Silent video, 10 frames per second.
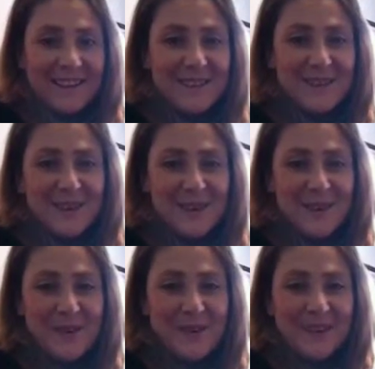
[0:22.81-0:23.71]

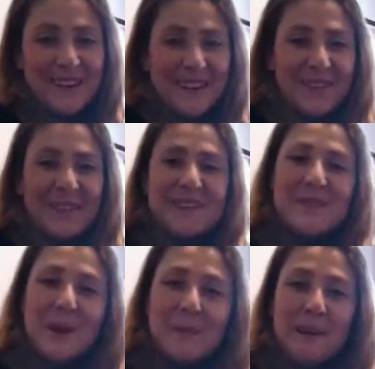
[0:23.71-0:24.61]
So I'm going to
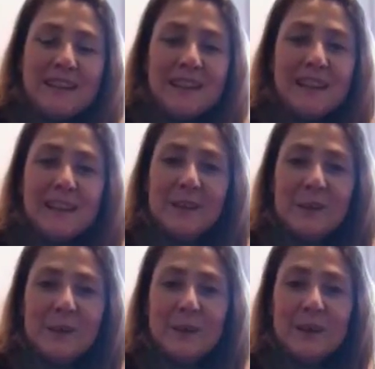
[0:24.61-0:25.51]
start by telling
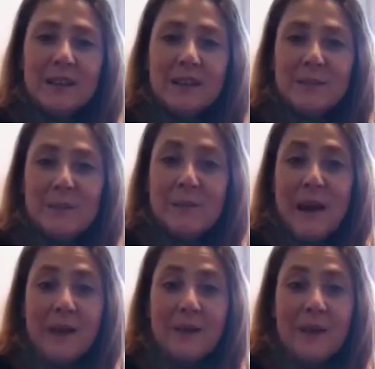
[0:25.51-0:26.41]
you a little bit of
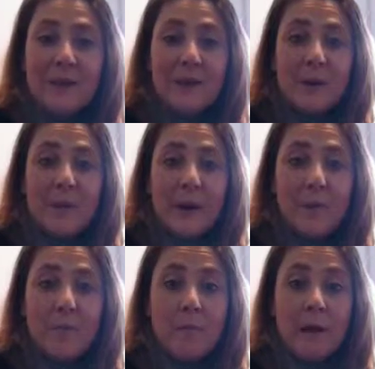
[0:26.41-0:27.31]
background
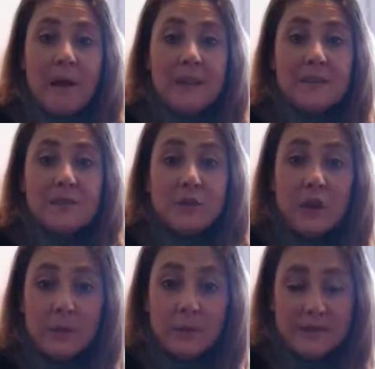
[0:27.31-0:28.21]
about my
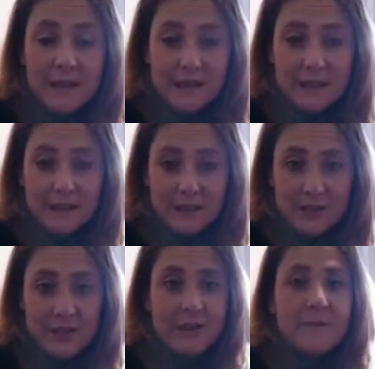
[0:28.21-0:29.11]
struggle with
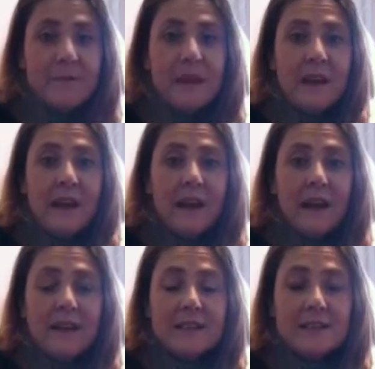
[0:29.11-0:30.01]
technology. I